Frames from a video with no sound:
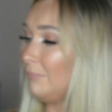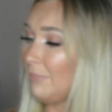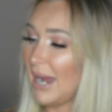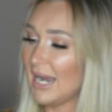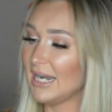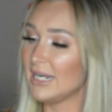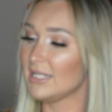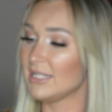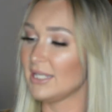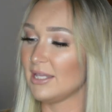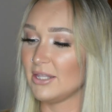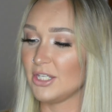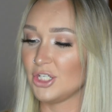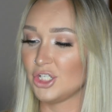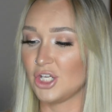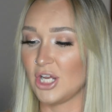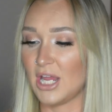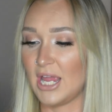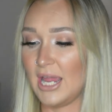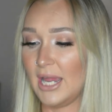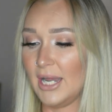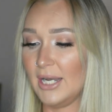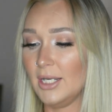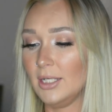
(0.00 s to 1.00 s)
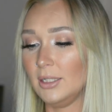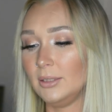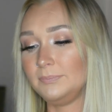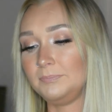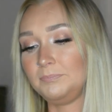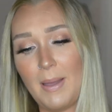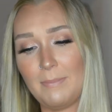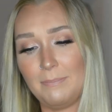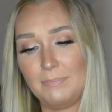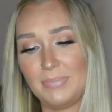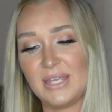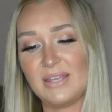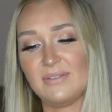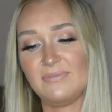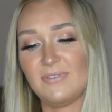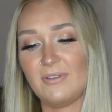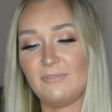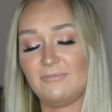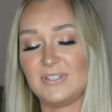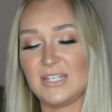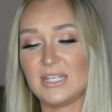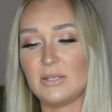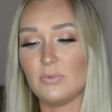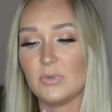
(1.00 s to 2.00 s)
Mine is in the shade
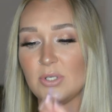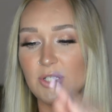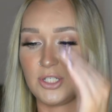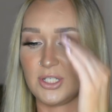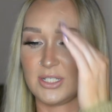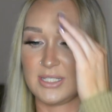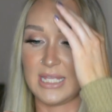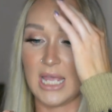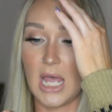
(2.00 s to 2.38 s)
B50, which is